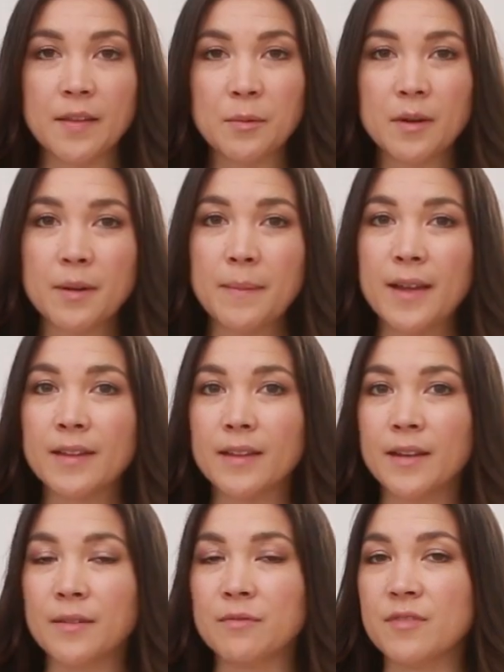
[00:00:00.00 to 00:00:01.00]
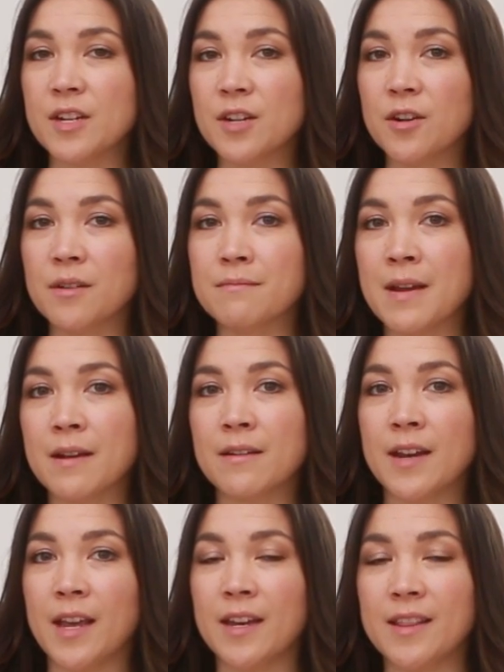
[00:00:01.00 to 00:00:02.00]
then we're gonna make like a vinegar
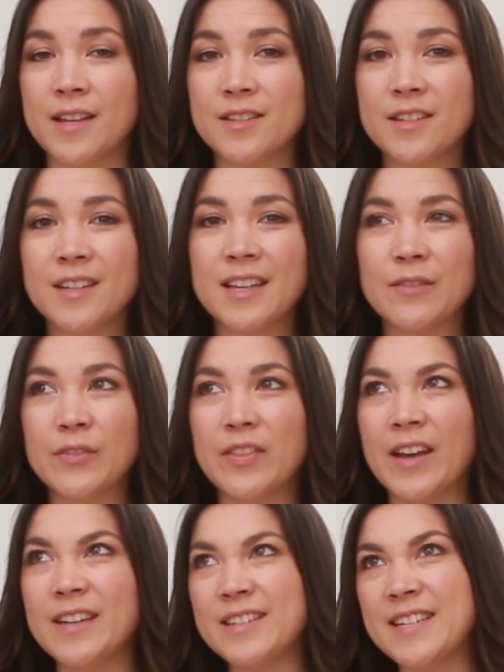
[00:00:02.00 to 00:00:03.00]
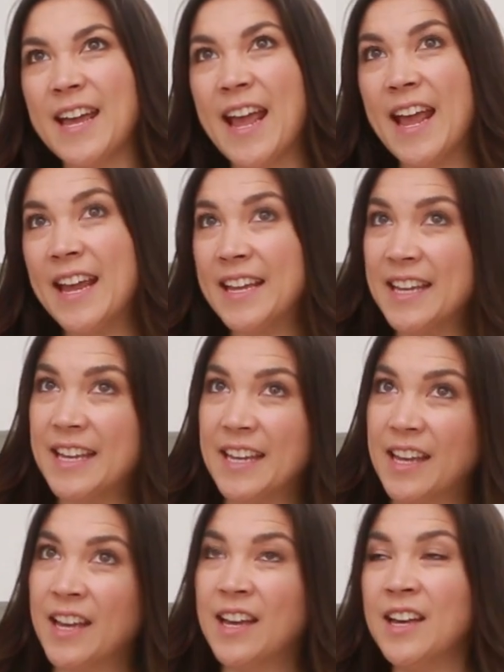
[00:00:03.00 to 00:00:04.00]
marinade, and that's gonna give it that
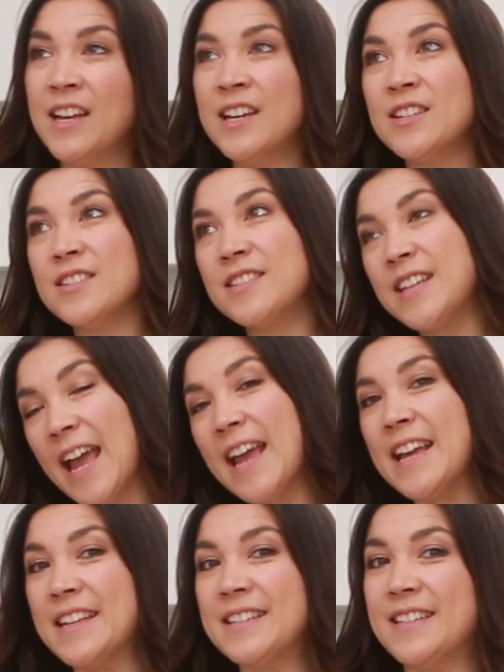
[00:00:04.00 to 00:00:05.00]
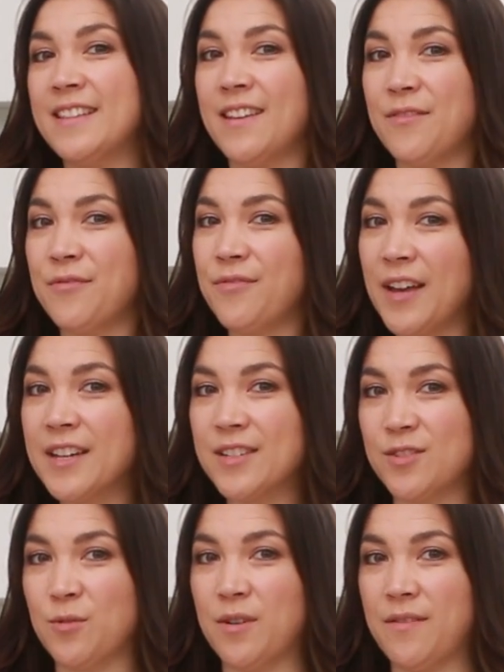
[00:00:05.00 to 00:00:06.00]
tangy taste that
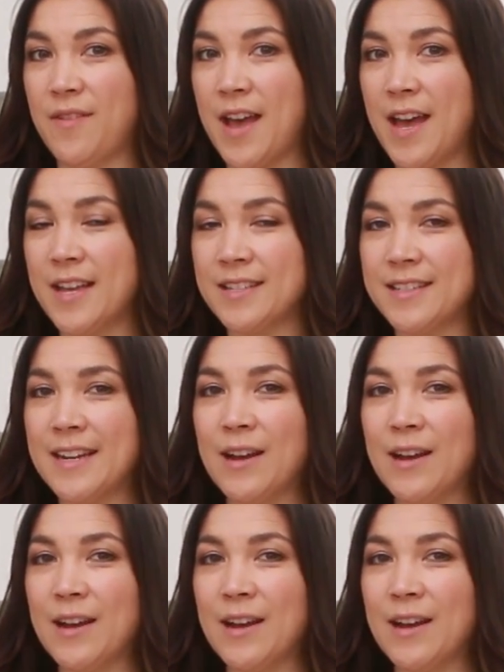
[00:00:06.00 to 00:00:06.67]
feta sort of has.